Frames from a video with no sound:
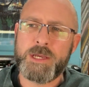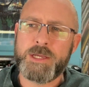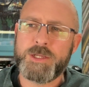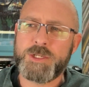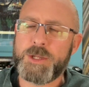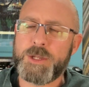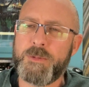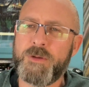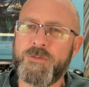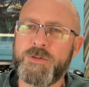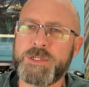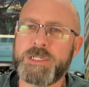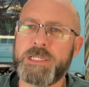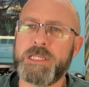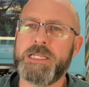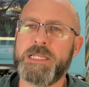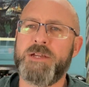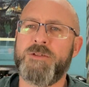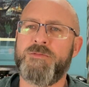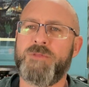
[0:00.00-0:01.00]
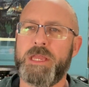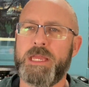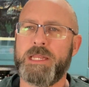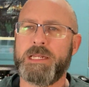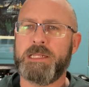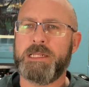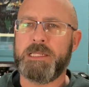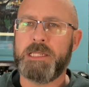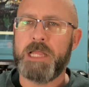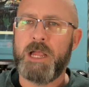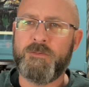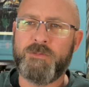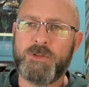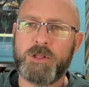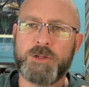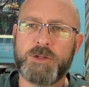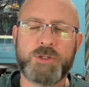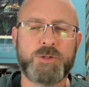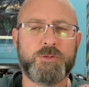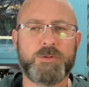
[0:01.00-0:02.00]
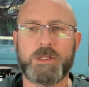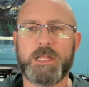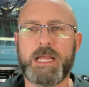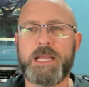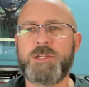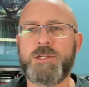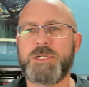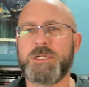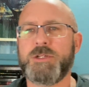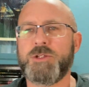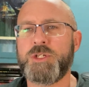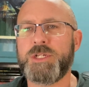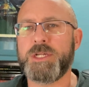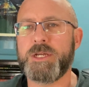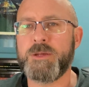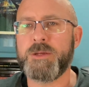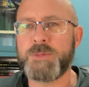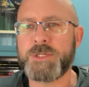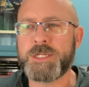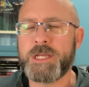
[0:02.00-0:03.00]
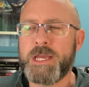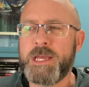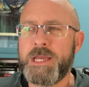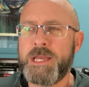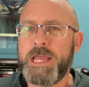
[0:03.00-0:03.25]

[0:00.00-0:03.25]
Some of us live in loveless relationships,